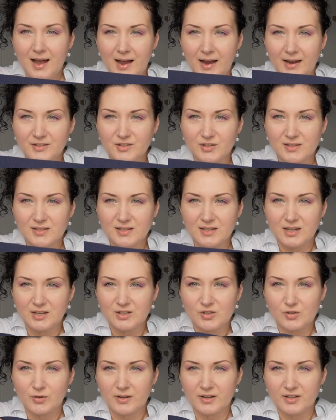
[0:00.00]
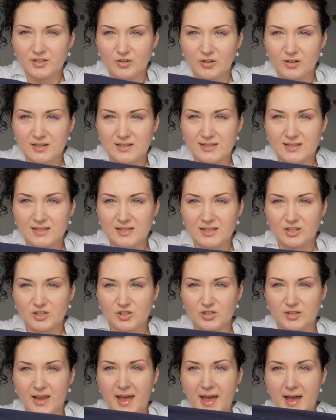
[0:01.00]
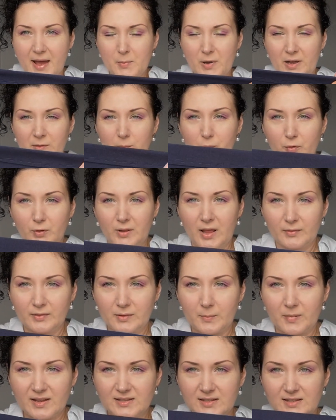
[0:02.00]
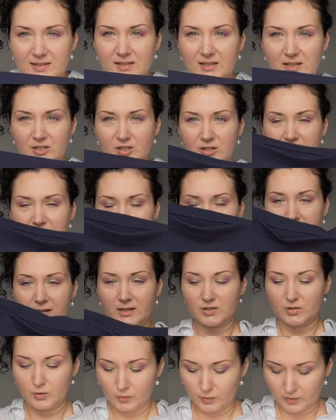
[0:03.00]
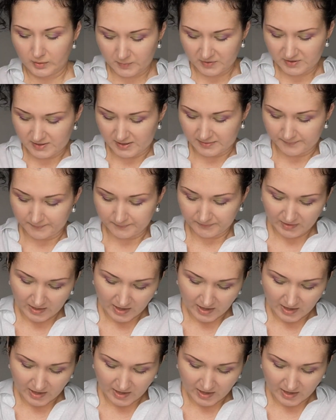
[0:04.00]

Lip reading: I just need to literally stitch the hem and pull out the basting stitches, and it's all going to be done.